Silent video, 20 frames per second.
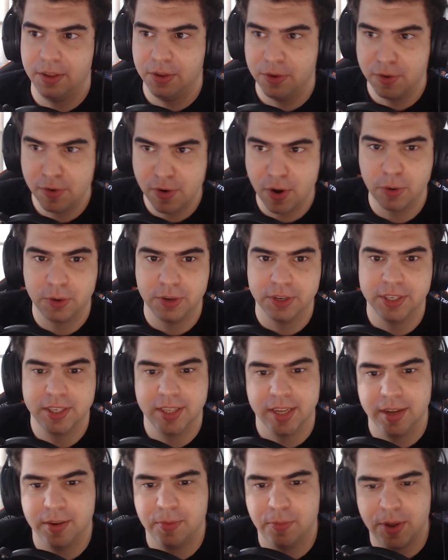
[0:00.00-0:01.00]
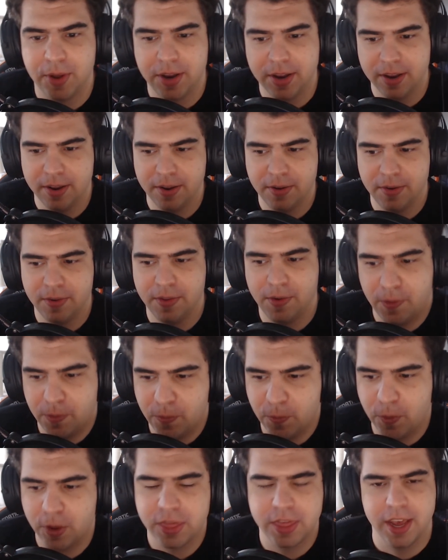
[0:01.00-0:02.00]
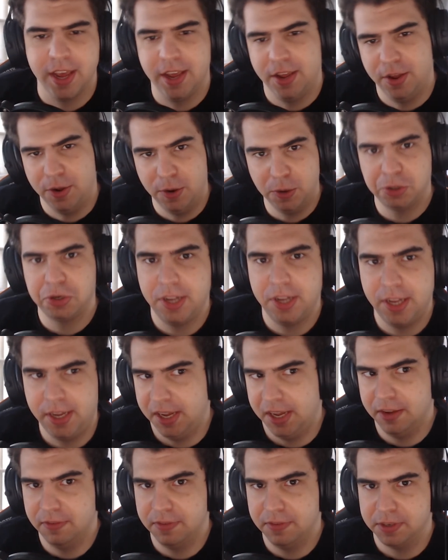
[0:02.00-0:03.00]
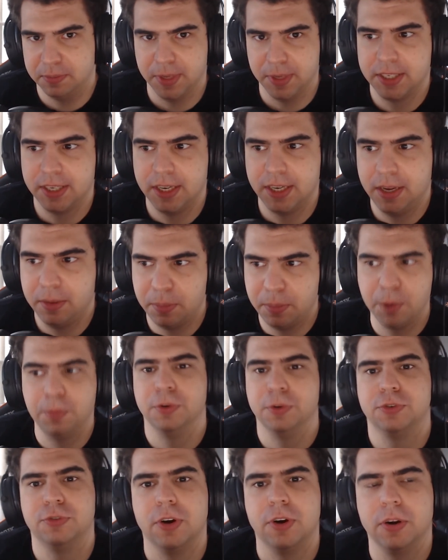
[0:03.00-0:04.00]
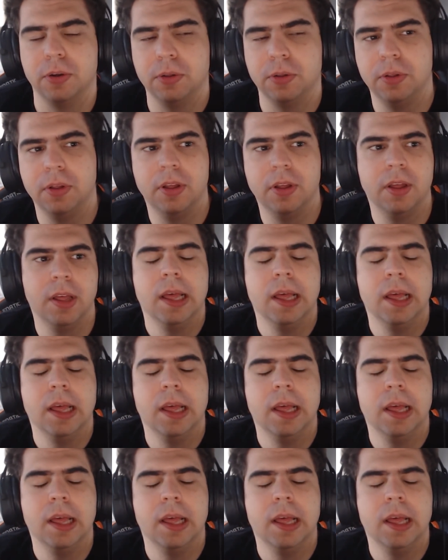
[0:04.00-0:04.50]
you notice that when what they usually give is missing, people struggle.